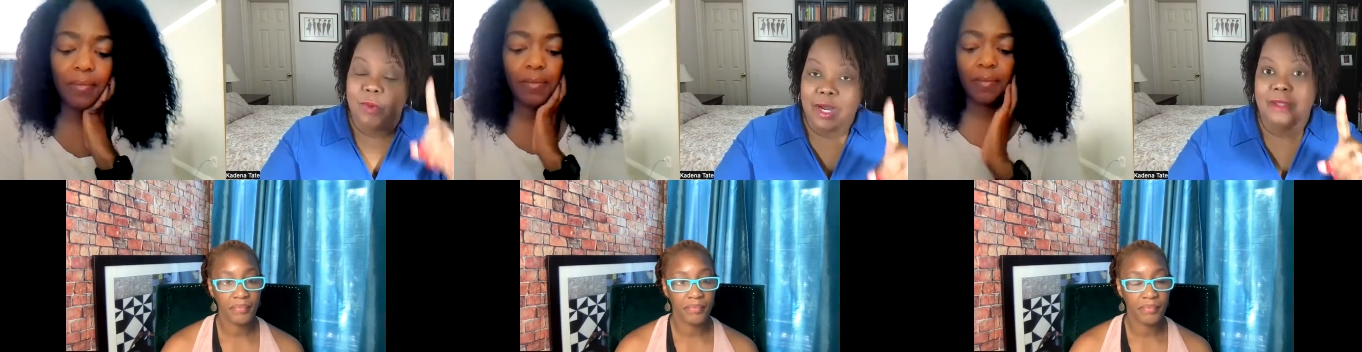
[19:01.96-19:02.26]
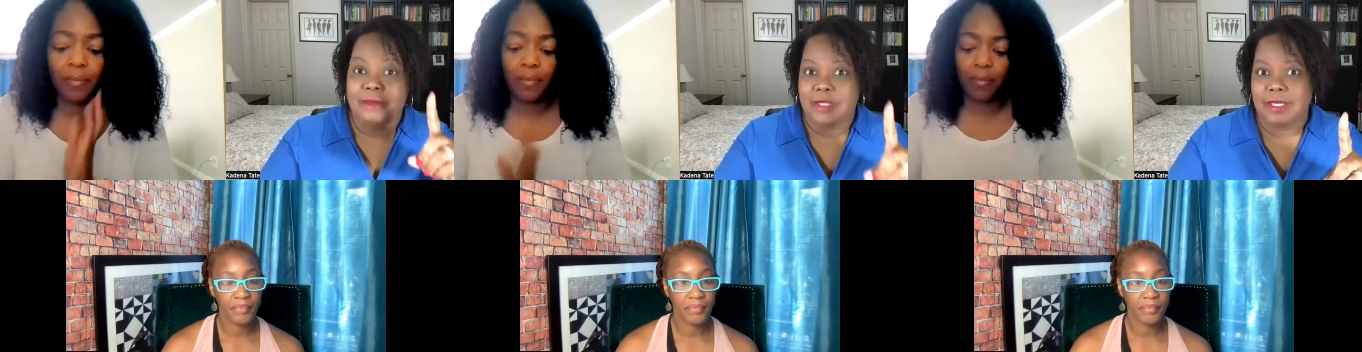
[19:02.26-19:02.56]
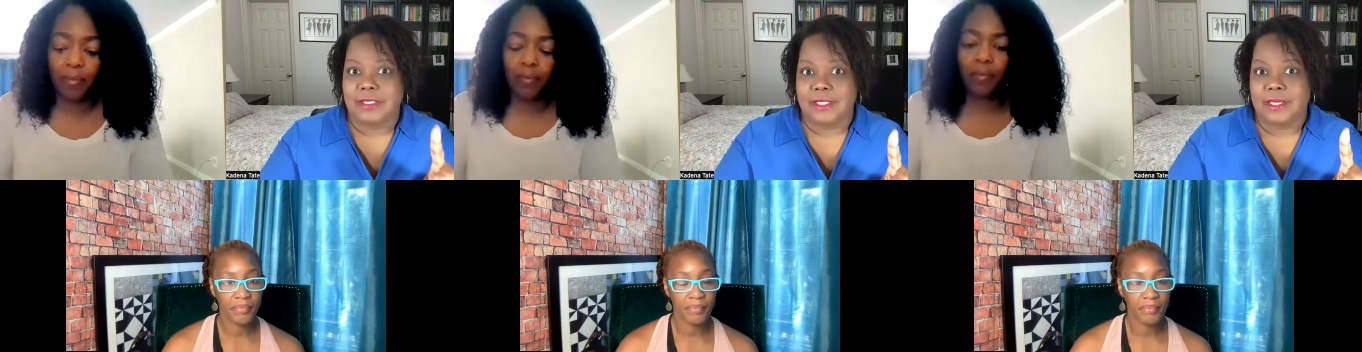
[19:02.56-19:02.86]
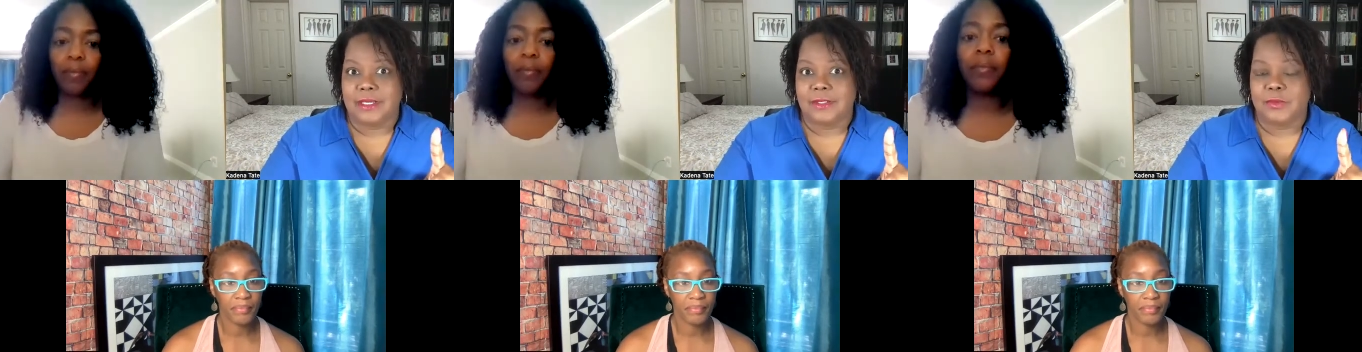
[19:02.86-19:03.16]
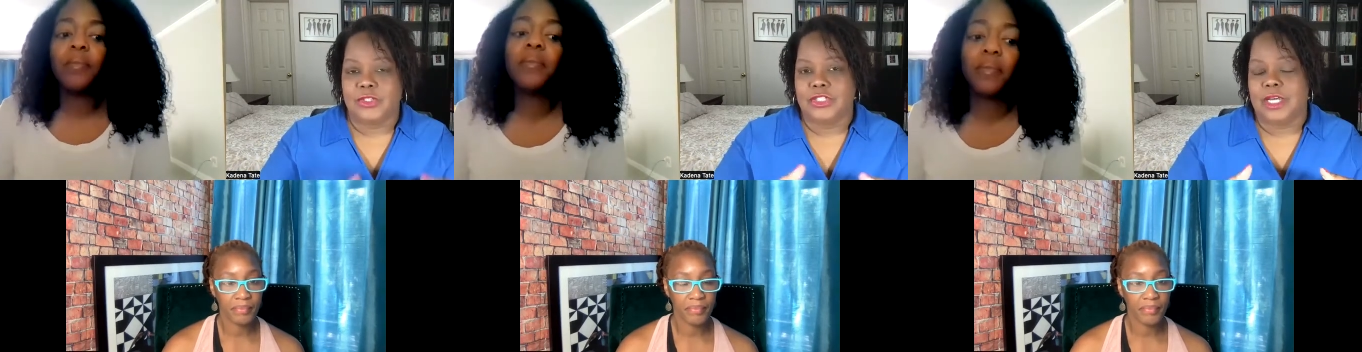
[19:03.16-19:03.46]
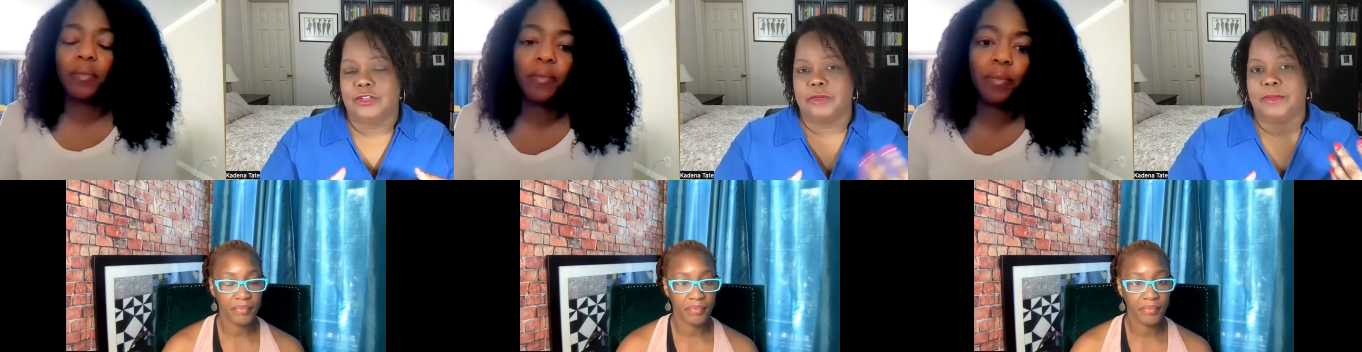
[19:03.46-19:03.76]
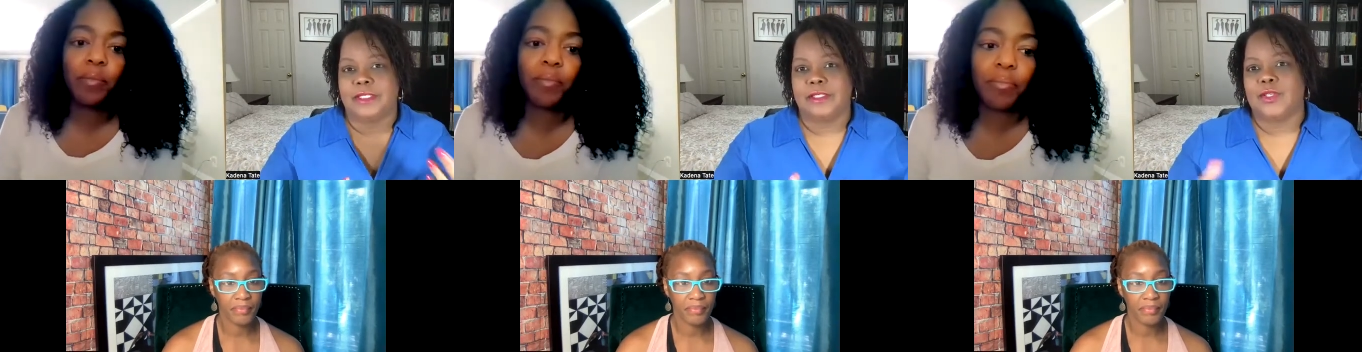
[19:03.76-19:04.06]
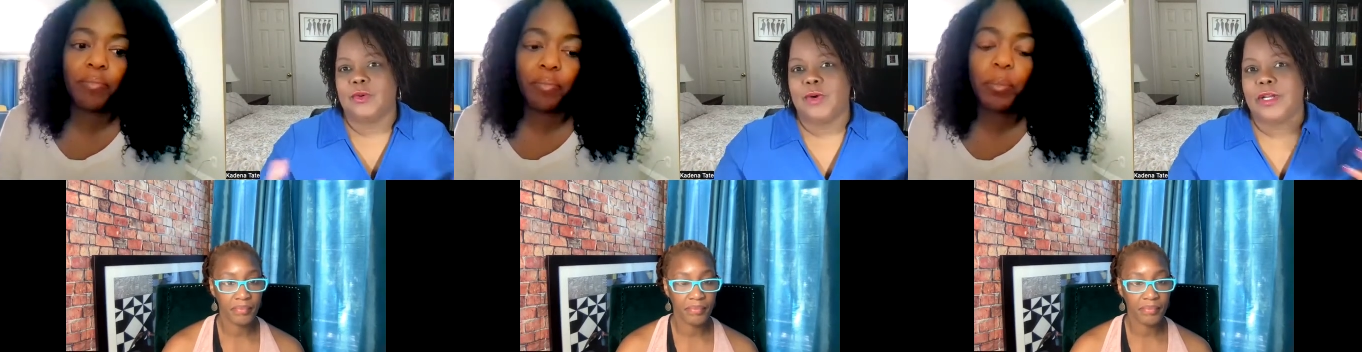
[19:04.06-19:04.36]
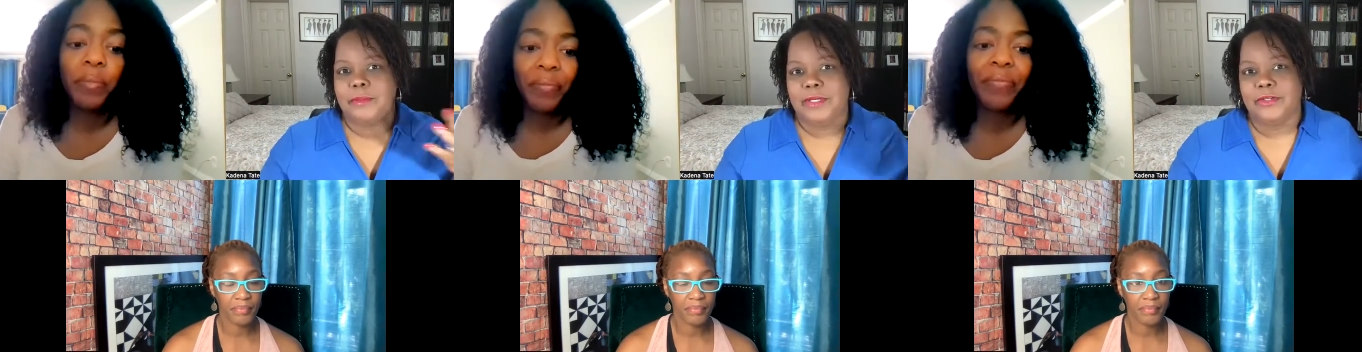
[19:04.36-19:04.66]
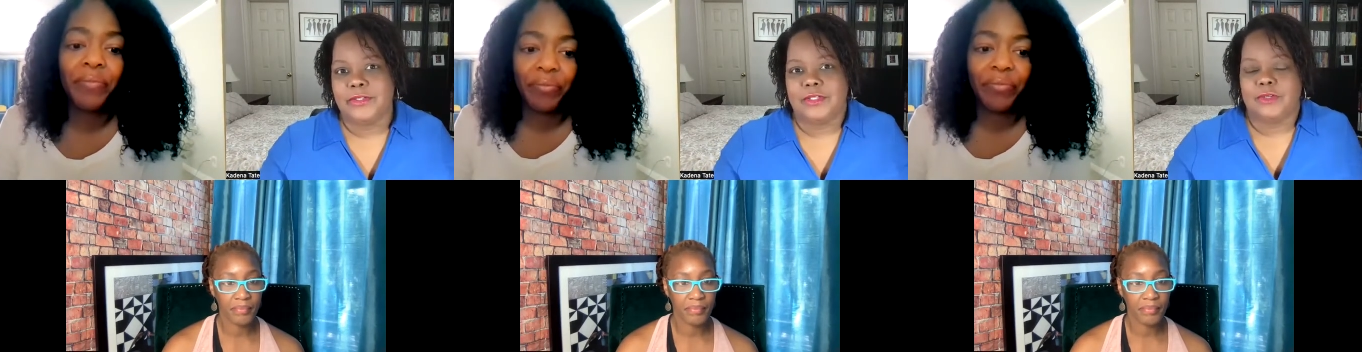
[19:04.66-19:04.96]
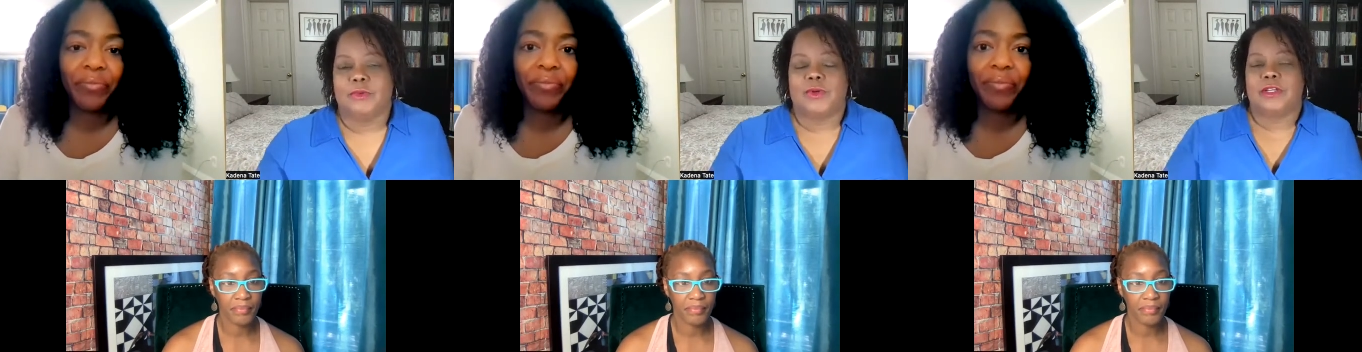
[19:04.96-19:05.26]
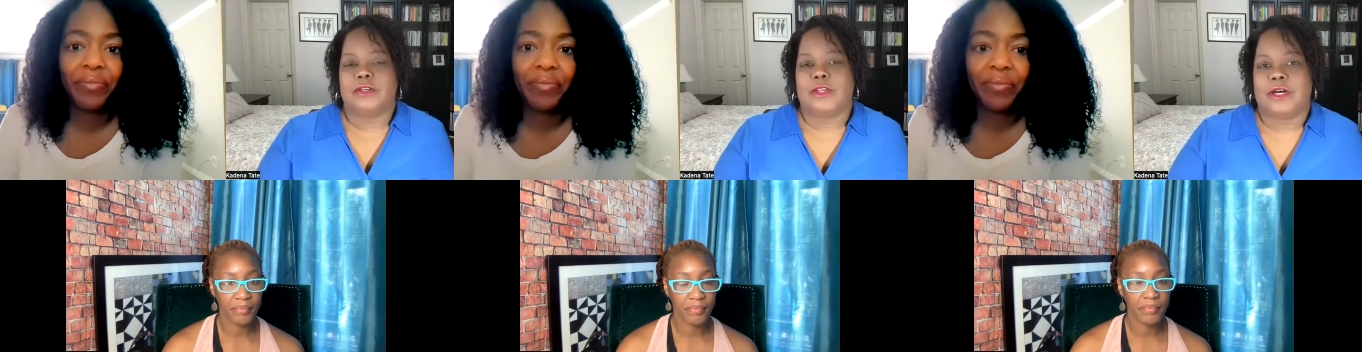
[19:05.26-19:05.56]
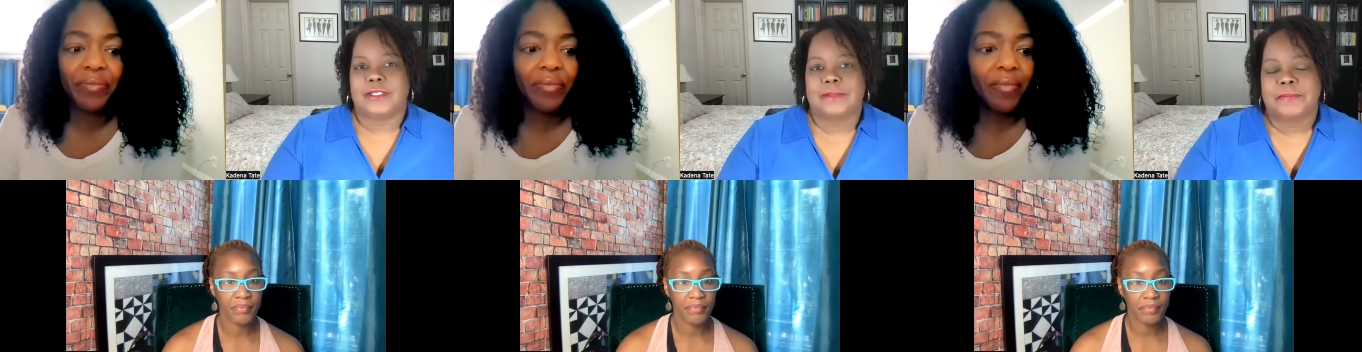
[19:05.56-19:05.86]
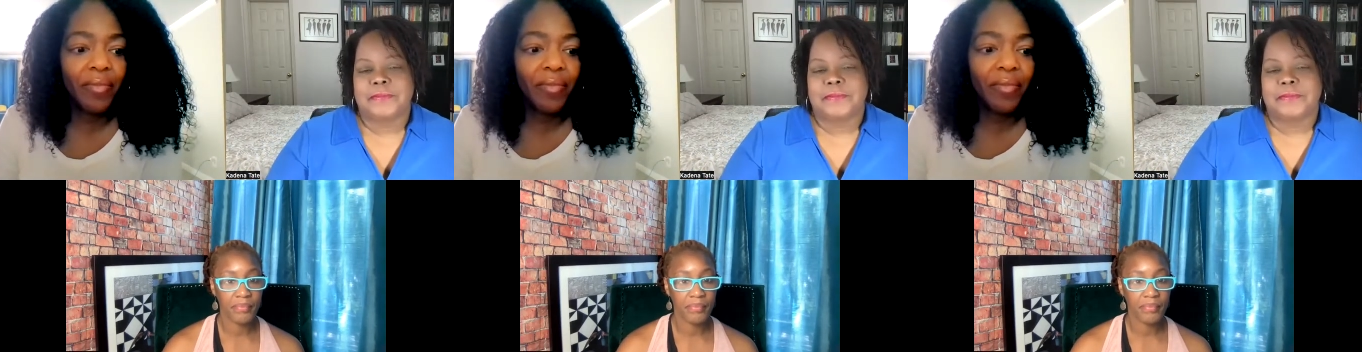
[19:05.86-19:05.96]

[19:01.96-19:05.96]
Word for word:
Speaker 1: one of these things will change your business. So, what appeals to you, or what are your thoughts?